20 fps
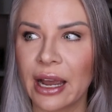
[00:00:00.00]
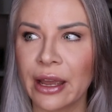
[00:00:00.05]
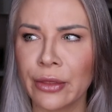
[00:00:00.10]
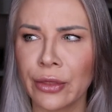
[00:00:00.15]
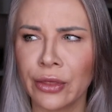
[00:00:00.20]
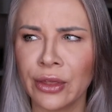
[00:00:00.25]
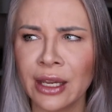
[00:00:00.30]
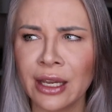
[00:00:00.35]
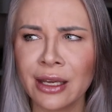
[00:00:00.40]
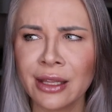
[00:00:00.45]
I
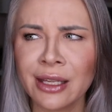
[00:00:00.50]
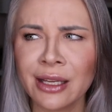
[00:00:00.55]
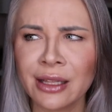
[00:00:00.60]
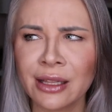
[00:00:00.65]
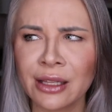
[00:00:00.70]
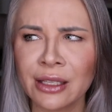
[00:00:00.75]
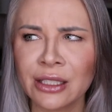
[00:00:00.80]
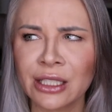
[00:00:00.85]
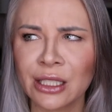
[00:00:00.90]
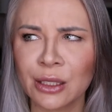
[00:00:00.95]
think
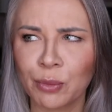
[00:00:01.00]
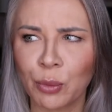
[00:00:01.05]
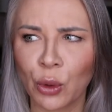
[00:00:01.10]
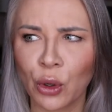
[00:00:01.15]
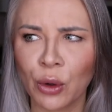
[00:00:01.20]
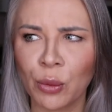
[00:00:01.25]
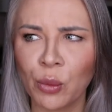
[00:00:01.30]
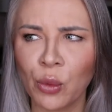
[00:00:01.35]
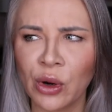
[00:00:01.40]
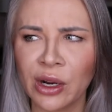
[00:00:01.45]
that the
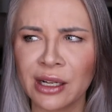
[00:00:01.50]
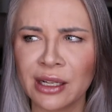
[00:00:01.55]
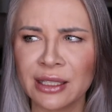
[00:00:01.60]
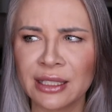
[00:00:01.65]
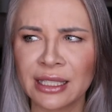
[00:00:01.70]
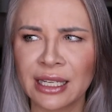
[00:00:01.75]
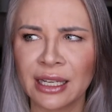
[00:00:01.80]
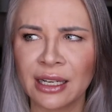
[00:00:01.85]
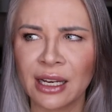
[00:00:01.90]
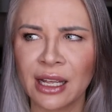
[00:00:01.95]
sperm whales
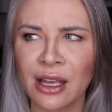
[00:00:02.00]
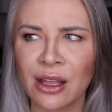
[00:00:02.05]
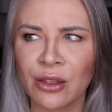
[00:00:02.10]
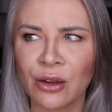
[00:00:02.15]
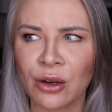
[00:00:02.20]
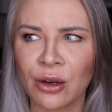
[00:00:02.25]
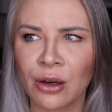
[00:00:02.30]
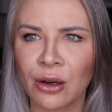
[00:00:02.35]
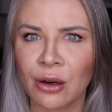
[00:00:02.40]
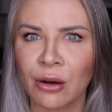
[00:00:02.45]
can
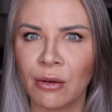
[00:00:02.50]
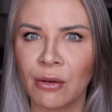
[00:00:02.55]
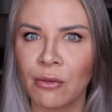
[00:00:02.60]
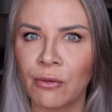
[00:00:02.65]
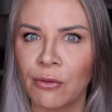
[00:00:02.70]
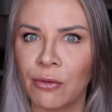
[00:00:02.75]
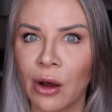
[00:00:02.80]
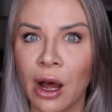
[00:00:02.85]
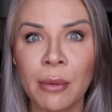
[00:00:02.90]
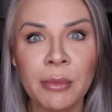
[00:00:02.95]
either
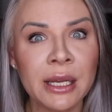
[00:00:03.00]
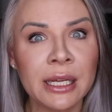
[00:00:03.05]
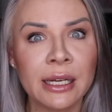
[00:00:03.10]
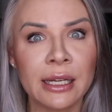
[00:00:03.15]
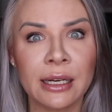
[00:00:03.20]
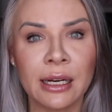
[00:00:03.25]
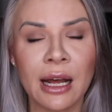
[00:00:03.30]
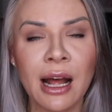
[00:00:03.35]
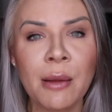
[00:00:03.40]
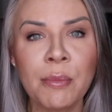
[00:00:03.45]
vomit
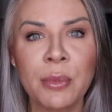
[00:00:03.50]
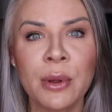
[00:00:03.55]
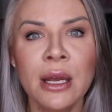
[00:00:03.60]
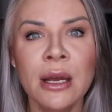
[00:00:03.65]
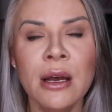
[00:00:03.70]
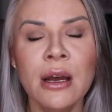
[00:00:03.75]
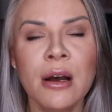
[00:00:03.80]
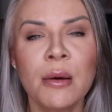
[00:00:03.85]
it up,